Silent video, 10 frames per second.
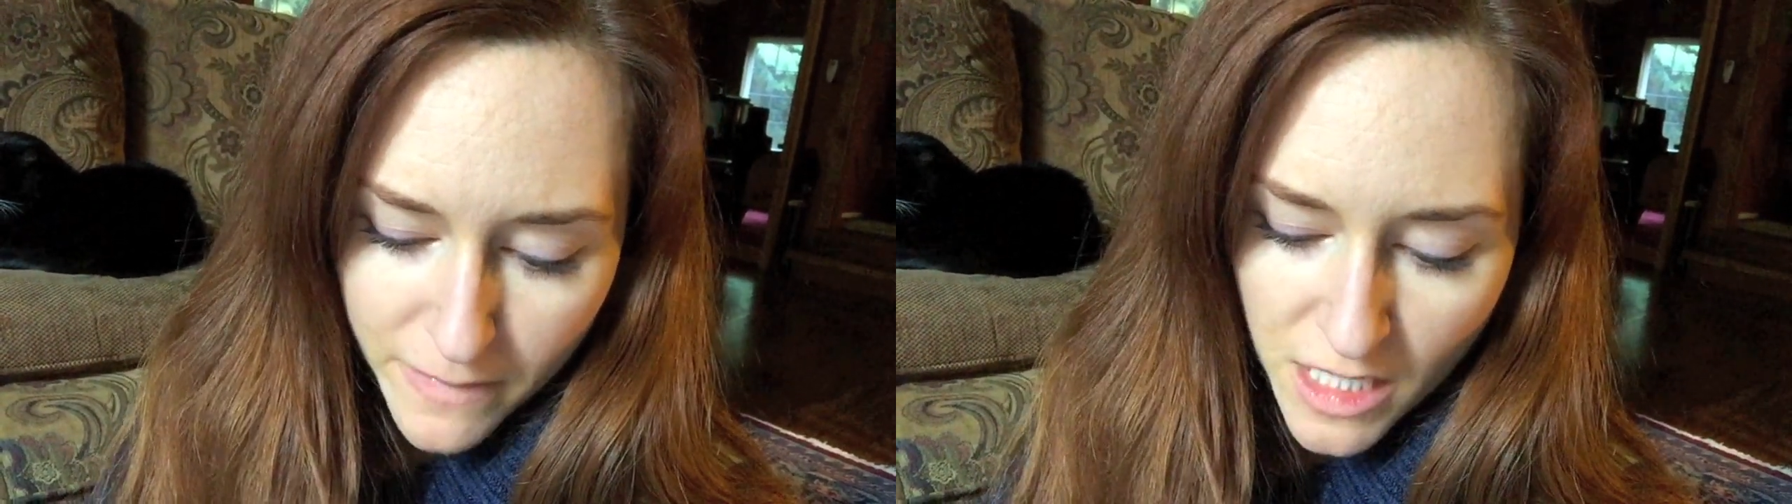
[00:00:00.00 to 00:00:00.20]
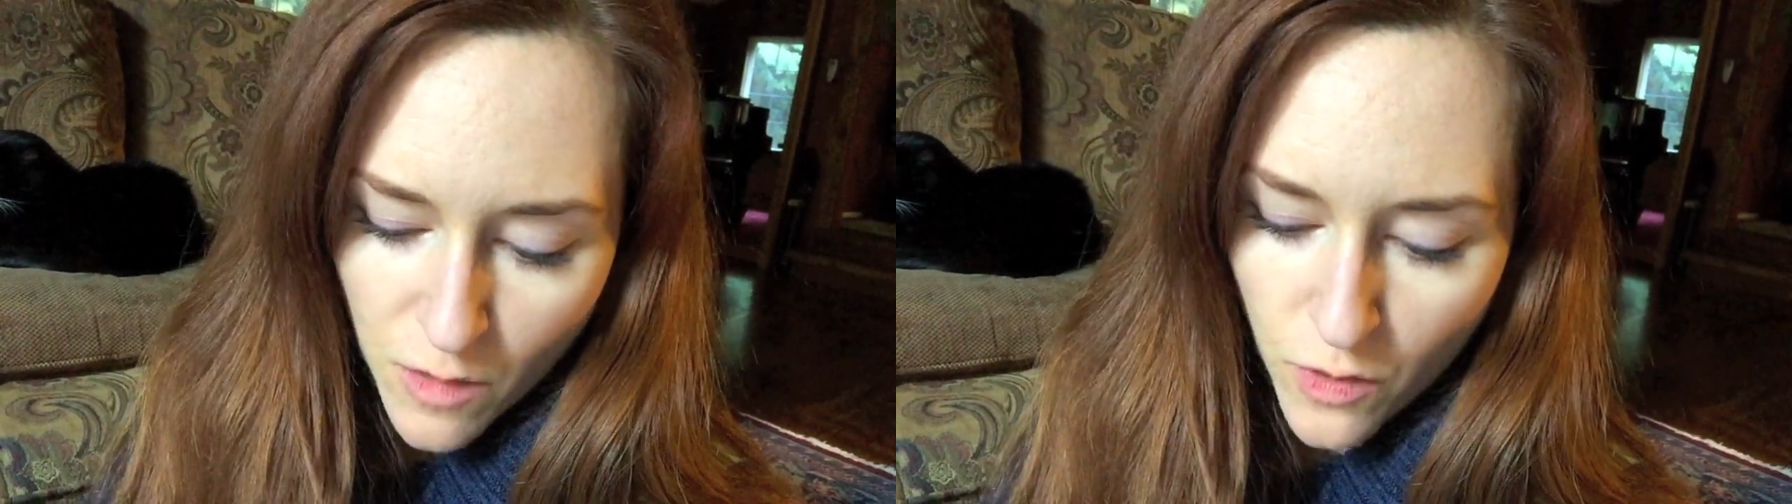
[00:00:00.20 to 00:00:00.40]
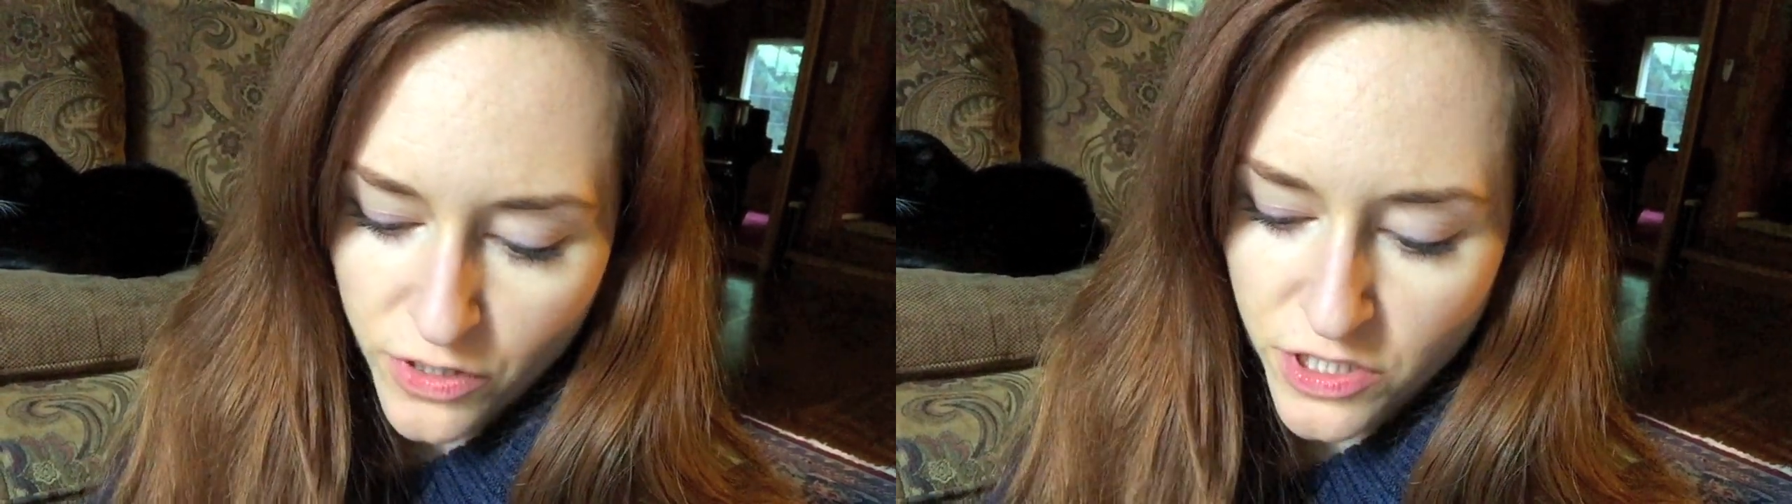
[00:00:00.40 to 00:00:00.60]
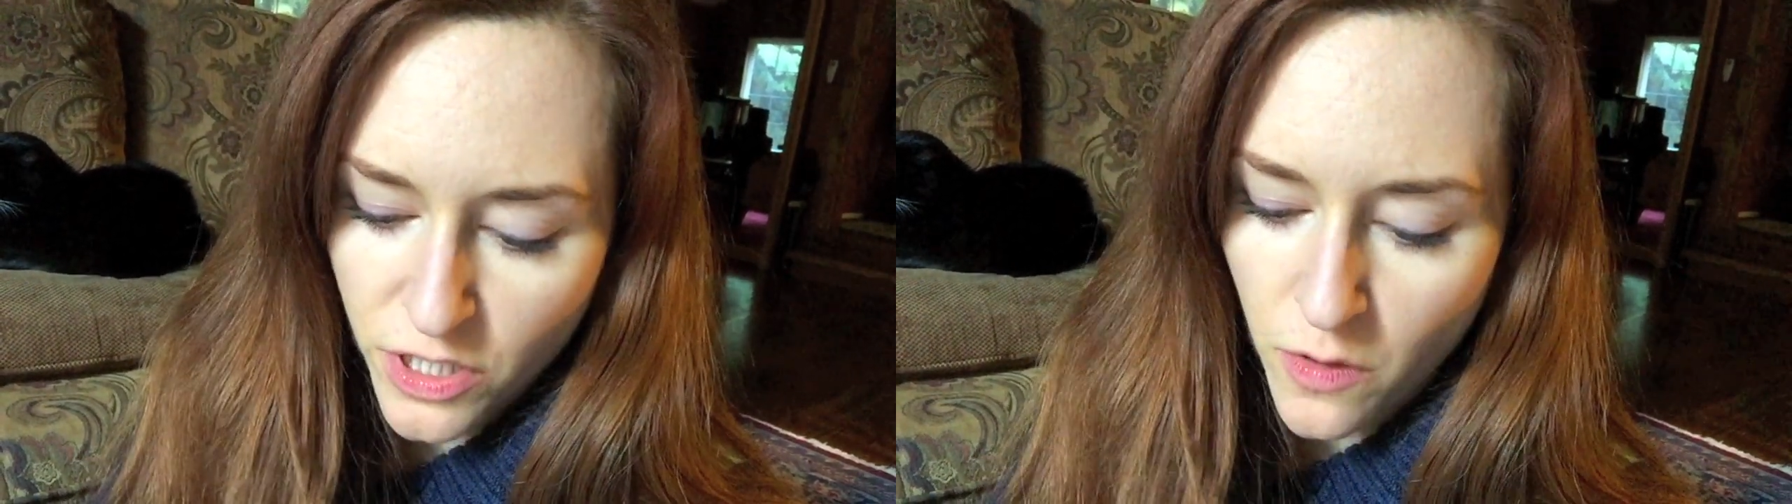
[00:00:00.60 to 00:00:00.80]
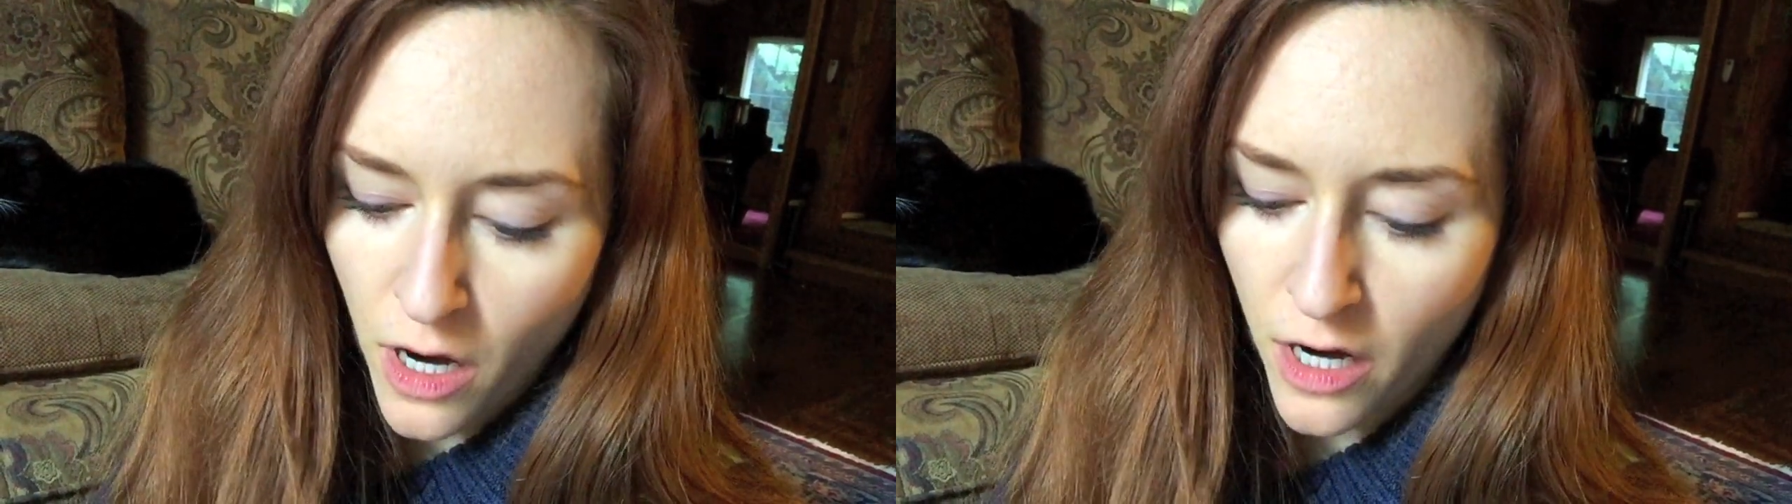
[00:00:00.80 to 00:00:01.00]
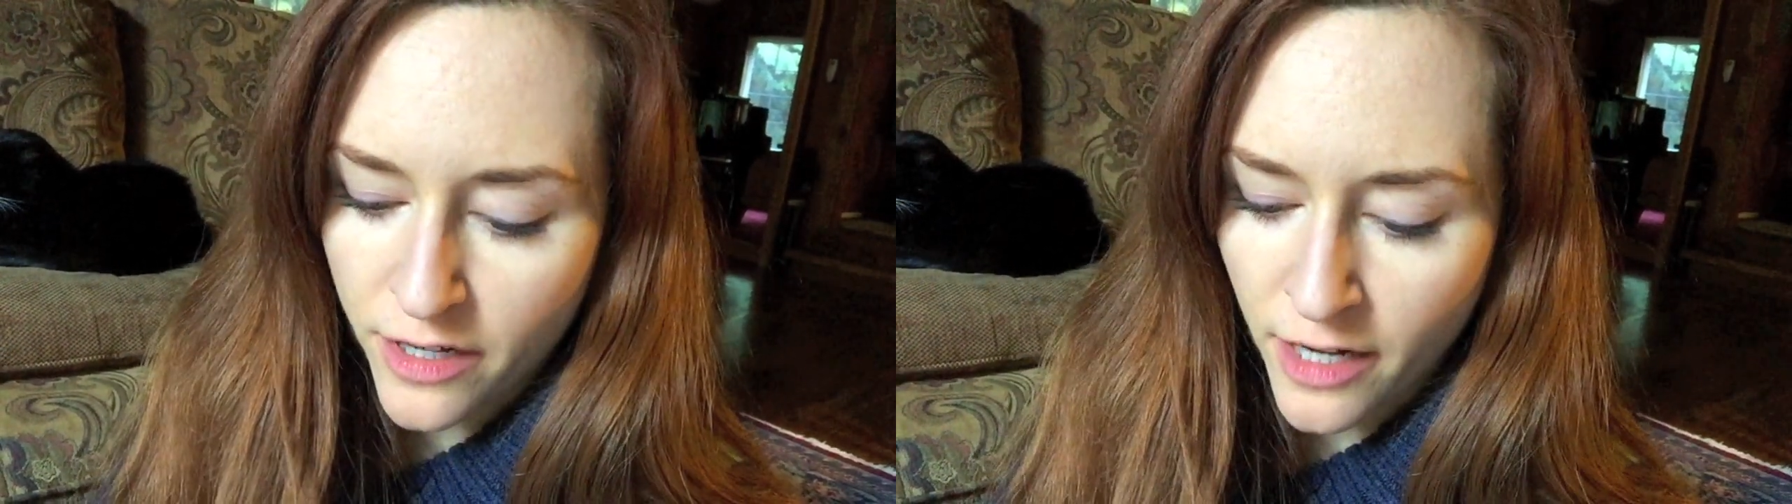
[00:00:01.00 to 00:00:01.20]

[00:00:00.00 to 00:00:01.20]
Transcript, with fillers: he worked so hard